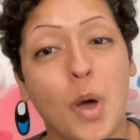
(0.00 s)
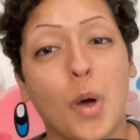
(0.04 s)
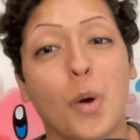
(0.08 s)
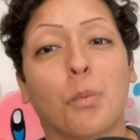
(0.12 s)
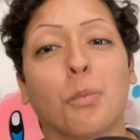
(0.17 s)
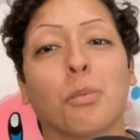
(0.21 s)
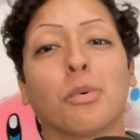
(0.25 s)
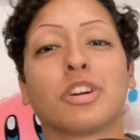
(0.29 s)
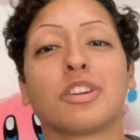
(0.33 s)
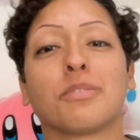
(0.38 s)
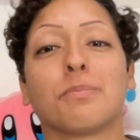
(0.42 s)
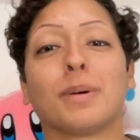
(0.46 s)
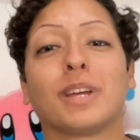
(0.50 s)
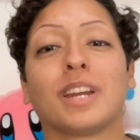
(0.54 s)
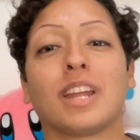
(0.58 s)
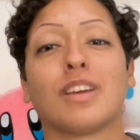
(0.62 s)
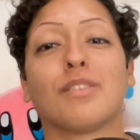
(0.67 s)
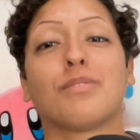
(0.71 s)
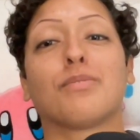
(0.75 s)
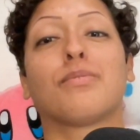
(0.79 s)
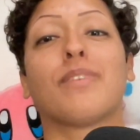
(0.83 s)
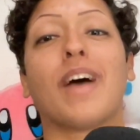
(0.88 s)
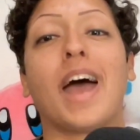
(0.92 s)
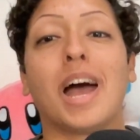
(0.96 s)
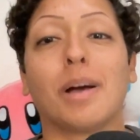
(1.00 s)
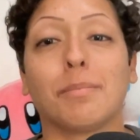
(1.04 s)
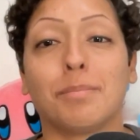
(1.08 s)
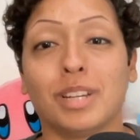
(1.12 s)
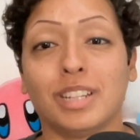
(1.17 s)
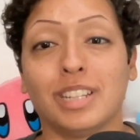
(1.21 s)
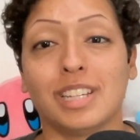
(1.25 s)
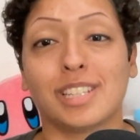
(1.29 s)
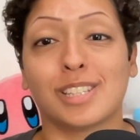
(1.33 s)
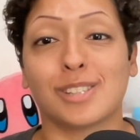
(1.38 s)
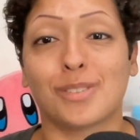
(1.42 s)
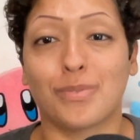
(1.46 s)
would have been a
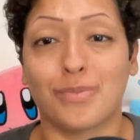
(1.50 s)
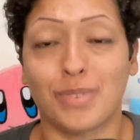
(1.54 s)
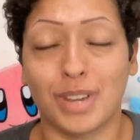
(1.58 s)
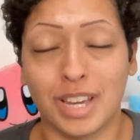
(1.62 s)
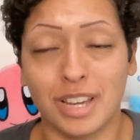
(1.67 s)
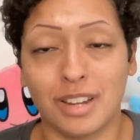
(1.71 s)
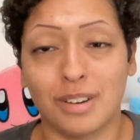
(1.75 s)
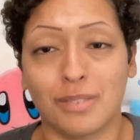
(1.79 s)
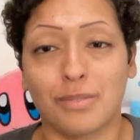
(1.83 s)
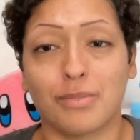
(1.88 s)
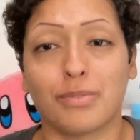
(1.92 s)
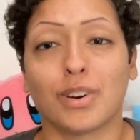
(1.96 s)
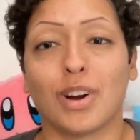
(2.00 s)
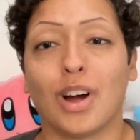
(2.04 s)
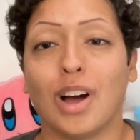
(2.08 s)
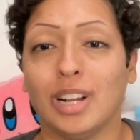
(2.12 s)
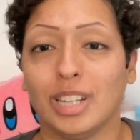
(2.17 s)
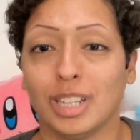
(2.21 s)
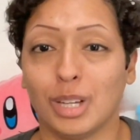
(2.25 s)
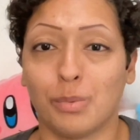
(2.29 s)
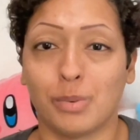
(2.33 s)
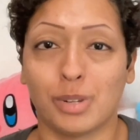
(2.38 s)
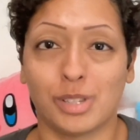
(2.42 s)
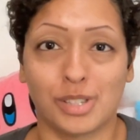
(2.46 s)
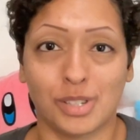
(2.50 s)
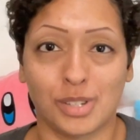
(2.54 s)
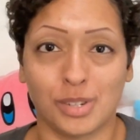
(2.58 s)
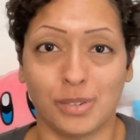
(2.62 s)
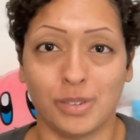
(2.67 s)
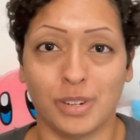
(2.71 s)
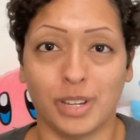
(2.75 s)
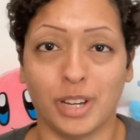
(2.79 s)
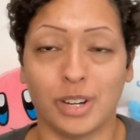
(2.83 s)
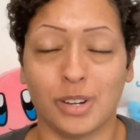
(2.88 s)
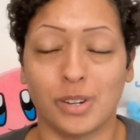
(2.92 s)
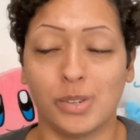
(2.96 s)
fabulous fit for Hollywood
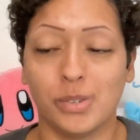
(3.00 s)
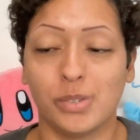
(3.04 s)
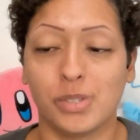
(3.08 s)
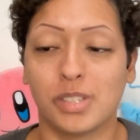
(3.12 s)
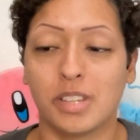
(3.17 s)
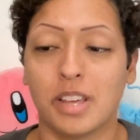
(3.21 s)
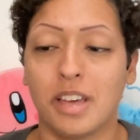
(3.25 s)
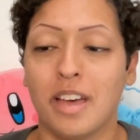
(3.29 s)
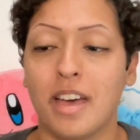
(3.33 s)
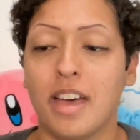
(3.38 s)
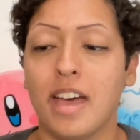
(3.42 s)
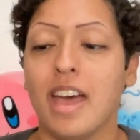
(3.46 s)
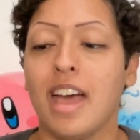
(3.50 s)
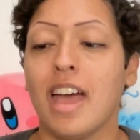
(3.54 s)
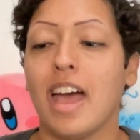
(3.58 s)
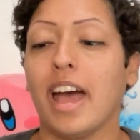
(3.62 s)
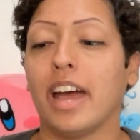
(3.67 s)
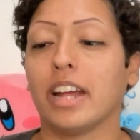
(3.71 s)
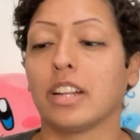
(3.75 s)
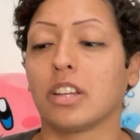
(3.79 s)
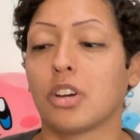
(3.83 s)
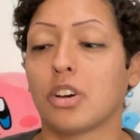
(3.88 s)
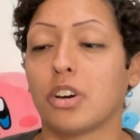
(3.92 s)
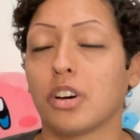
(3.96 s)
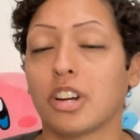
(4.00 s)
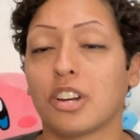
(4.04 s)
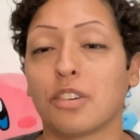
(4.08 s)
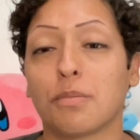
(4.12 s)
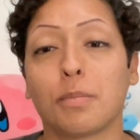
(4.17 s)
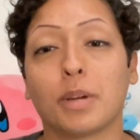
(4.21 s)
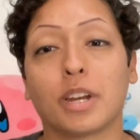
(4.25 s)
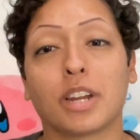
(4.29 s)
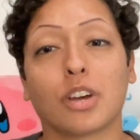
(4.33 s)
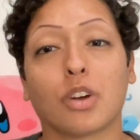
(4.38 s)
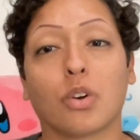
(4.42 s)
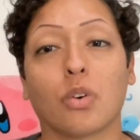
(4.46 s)
studios and could have
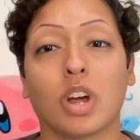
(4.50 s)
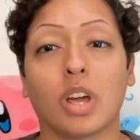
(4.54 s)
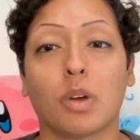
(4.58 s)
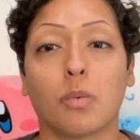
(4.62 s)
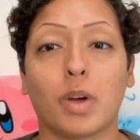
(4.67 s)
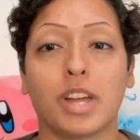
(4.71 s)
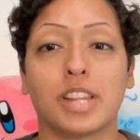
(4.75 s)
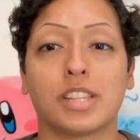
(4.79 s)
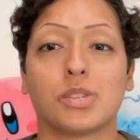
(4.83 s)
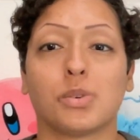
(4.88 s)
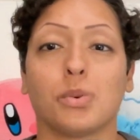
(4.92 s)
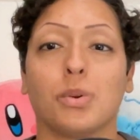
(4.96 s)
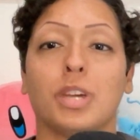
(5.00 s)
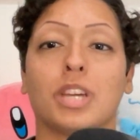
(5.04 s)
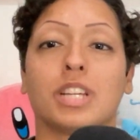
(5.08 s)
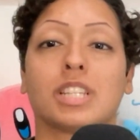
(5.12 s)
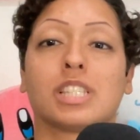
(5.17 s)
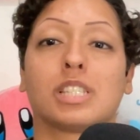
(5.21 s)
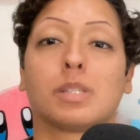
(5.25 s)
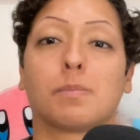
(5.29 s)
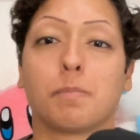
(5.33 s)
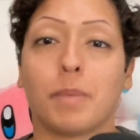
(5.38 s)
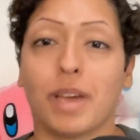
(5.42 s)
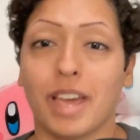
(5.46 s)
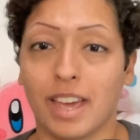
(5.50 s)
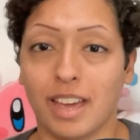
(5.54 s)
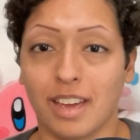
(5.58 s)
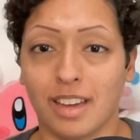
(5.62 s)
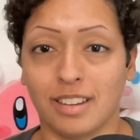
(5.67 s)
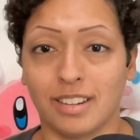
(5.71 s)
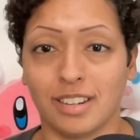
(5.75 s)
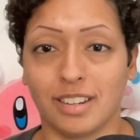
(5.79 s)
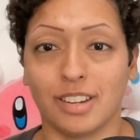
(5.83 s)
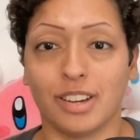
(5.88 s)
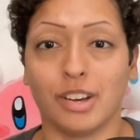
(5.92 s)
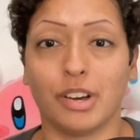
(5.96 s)
been a great way to
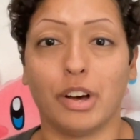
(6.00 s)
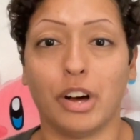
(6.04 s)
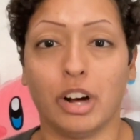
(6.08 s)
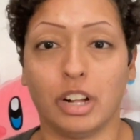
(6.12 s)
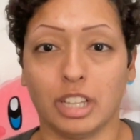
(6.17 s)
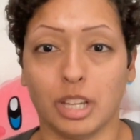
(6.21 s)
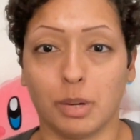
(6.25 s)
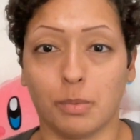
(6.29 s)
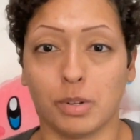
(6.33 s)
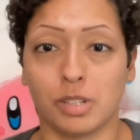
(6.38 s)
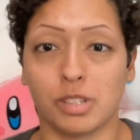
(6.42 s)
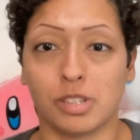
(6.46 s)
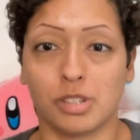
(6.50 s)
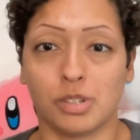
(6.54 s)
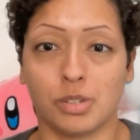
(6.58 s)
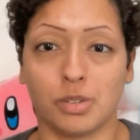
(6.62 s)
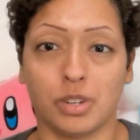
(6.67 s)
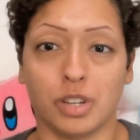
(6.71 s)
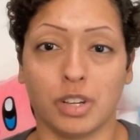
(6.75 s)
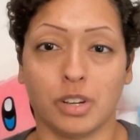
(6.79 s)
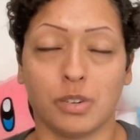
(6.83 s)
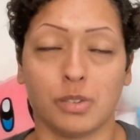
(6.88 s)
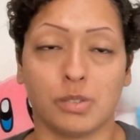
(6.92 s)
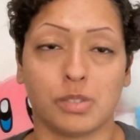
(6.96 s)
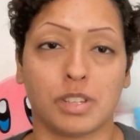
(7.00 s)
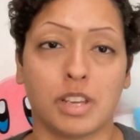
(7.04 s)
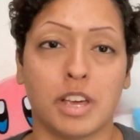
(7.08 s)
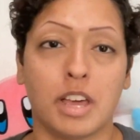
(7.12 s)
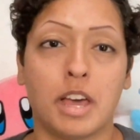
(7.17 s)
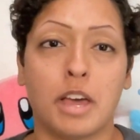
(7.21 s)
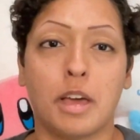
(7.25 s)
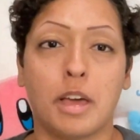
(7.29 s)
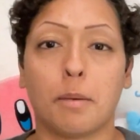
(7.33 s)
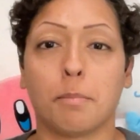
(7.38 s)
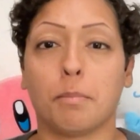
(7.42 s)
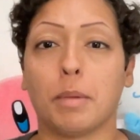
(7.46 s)
expand Hollywood studios.
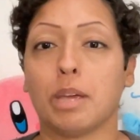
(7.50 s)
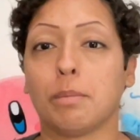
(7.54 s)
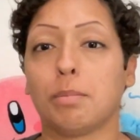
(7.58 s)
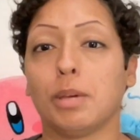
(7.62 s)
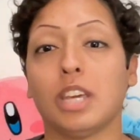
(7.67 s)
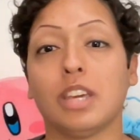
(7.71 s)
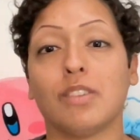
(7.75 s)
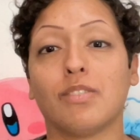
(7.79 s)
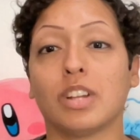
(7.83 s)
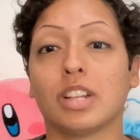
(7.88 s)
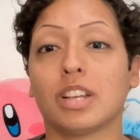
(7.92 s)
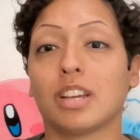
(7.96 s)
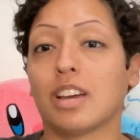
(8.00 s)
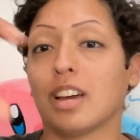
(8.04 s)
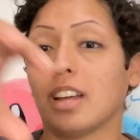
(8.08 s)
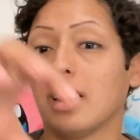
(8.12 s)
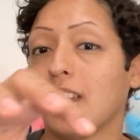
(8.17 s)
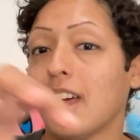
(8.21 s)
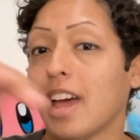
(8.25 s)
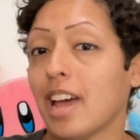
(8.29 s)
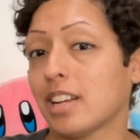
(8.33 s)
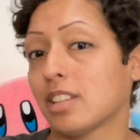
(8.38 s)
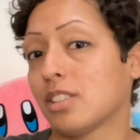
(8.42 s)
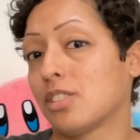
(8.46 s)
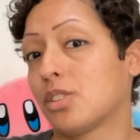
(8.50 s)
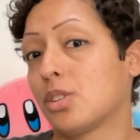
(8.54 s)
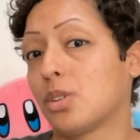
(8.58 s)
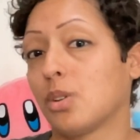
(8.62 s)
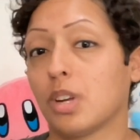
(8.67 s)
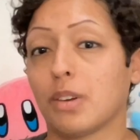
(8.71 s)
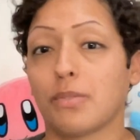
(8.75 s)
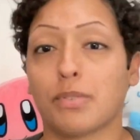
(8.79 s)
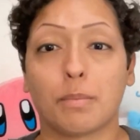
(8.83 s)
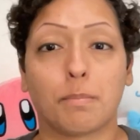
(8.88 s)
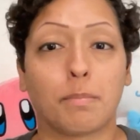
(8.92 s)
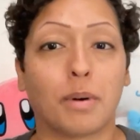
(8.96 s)
Maybe even connect two
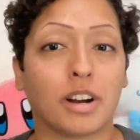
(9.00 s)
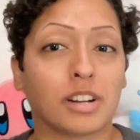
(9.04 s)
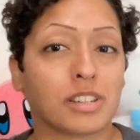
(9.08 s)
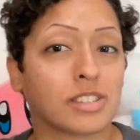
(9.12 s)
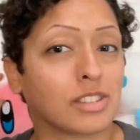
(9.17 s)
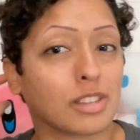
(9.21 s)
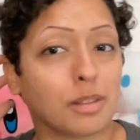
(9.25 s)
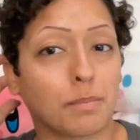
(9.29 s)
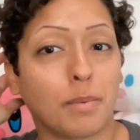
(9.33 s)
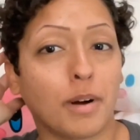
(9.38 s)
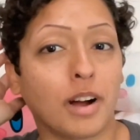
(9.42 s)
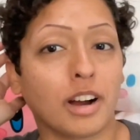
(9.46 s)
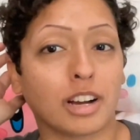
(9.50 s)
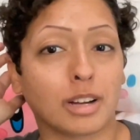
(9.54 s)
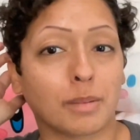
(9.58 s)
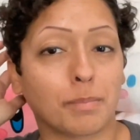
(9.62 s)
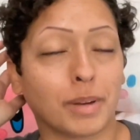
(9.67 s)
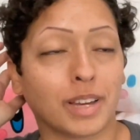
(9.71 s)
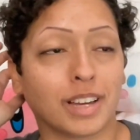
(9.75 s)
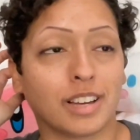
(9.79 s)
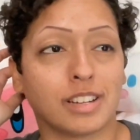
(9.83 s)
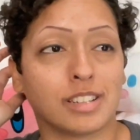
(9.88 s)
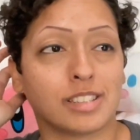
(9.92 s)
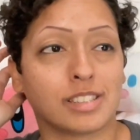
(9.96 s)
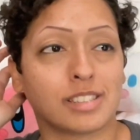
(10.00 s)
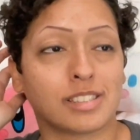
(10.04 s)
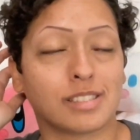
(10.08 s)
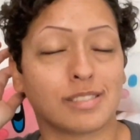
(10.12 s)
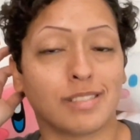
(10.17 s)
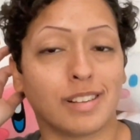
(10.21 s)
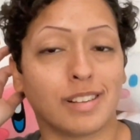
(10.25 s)
different parts of the park, because